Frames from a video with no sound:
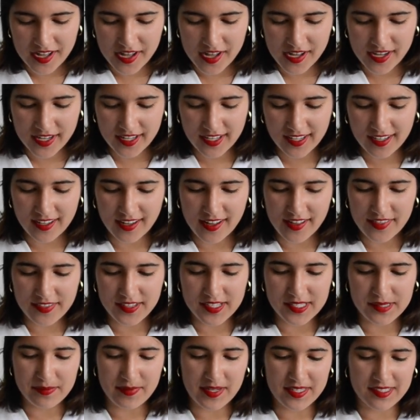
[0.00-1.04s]
I got
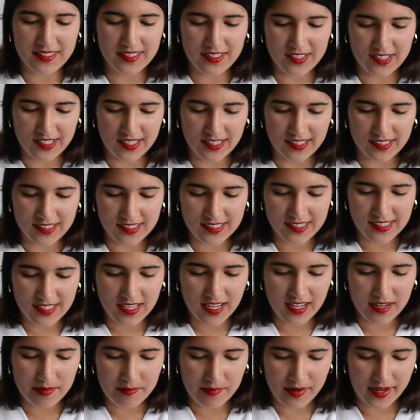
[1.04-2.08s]
these messages
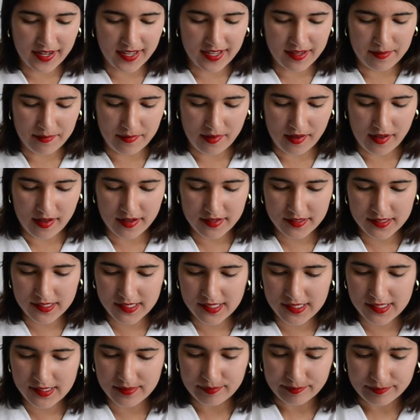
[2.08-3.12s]
in my
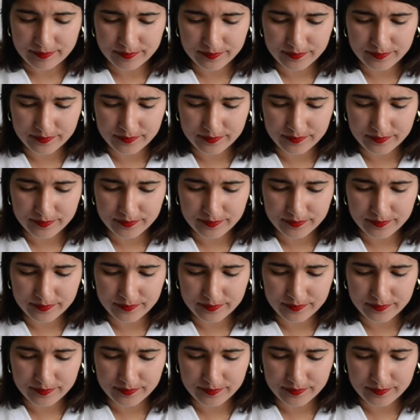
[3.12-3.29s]
inbox